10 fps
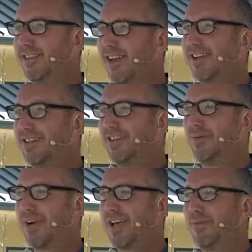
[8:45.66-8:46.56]
I can tell you're
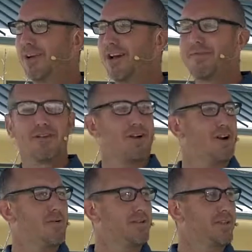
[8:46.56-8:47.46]
kind of recovering. Heart
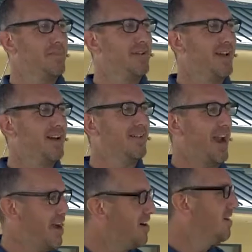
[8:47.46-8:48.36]
rate's coming down.
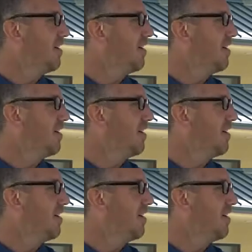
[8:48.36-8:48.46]
Air,